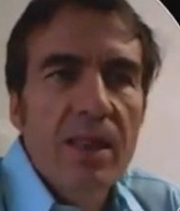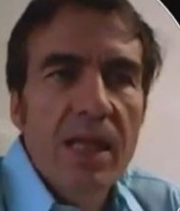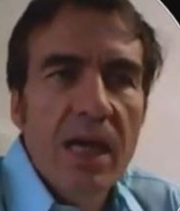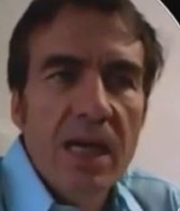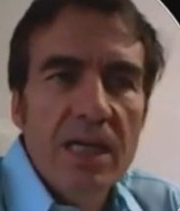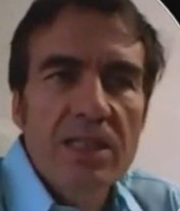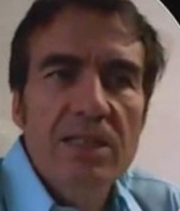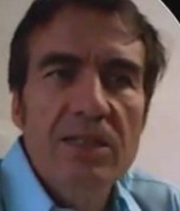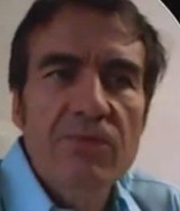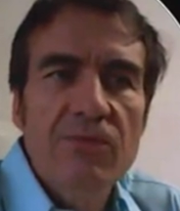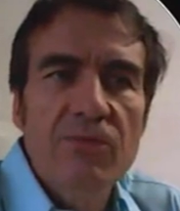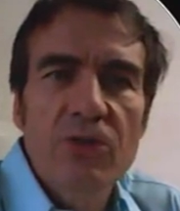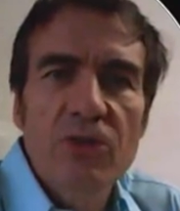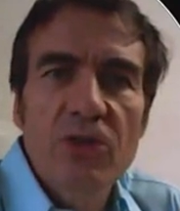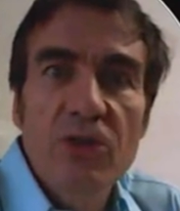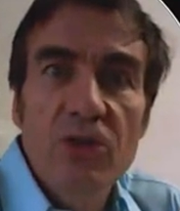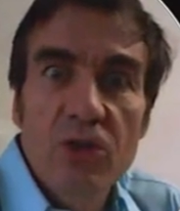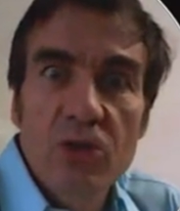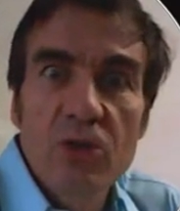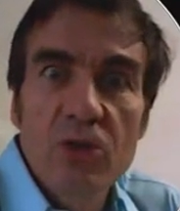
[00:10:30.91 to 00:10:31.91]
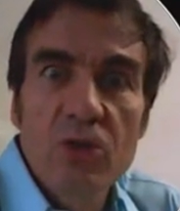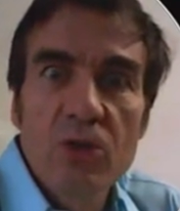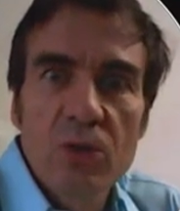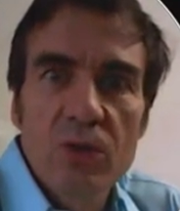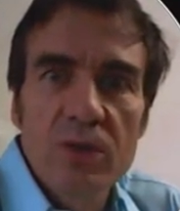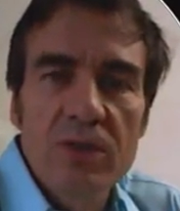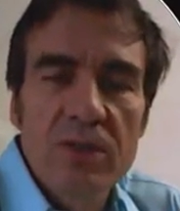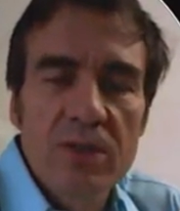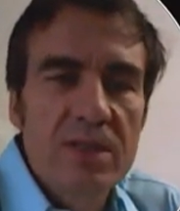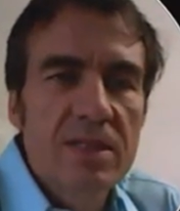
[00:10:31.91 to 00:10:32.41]
That's for you
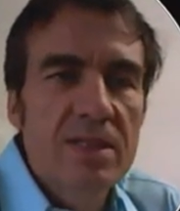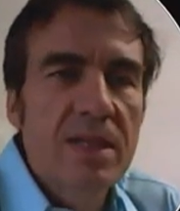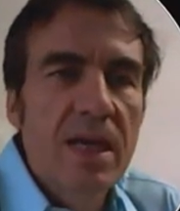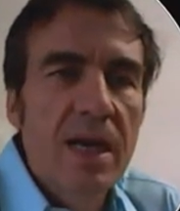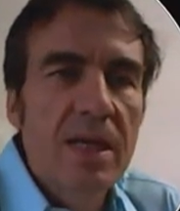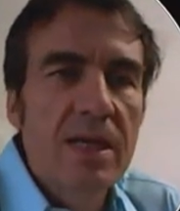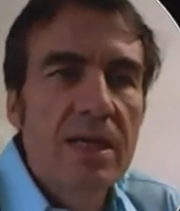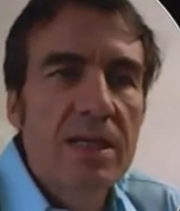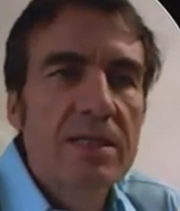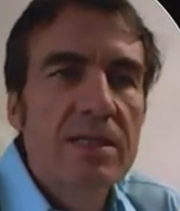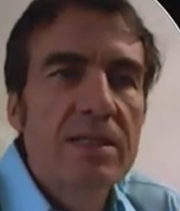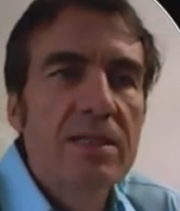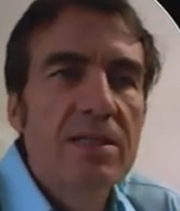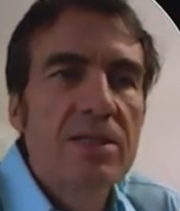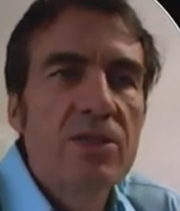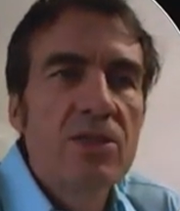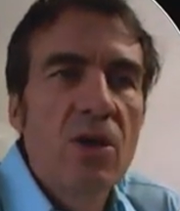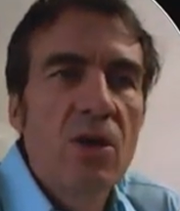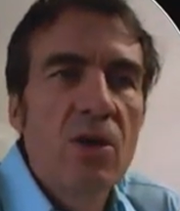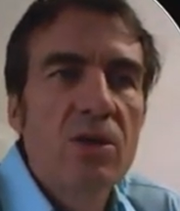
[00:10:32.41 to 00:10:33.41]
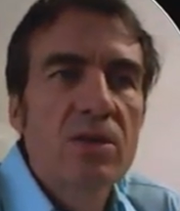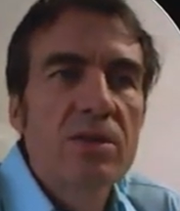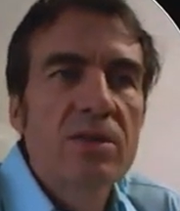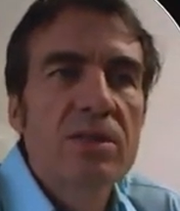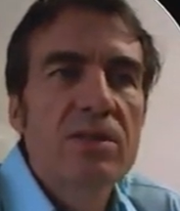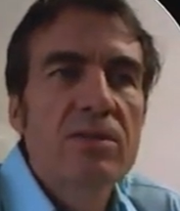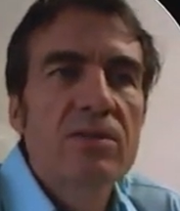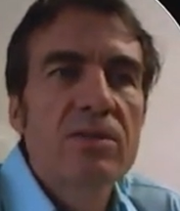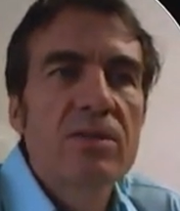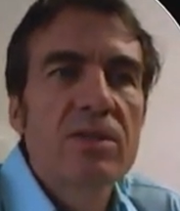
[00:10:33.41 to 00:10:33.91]
to decide,
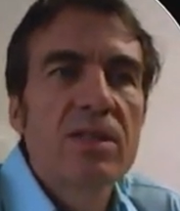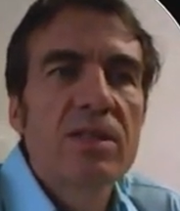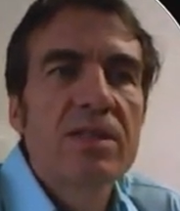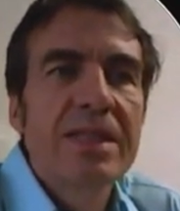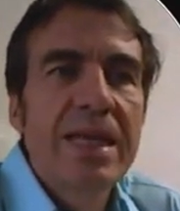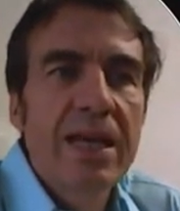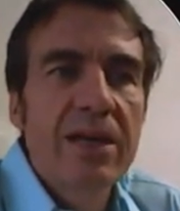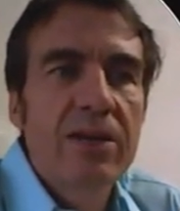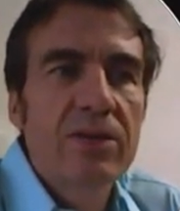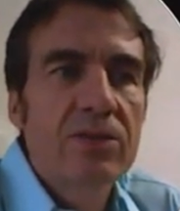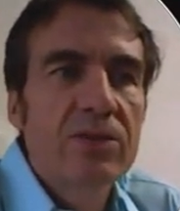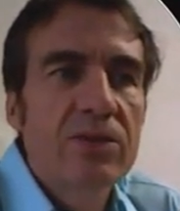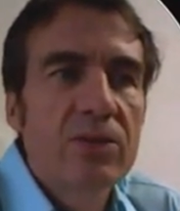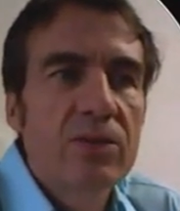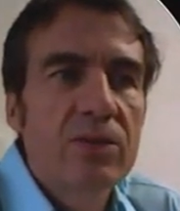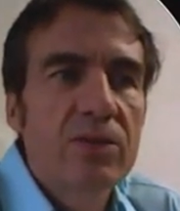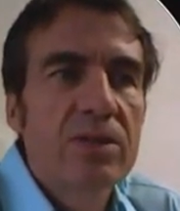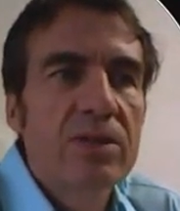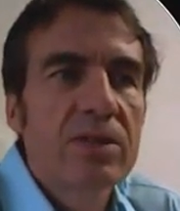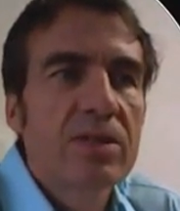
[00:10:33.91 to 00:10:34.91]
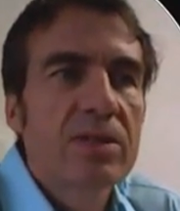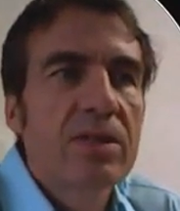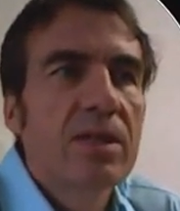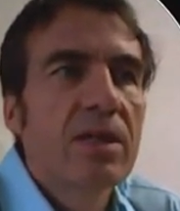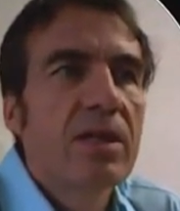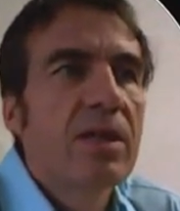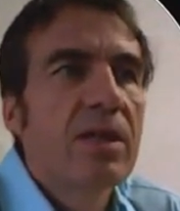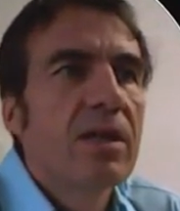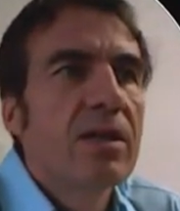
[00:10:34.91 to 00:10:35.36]
not to tell students.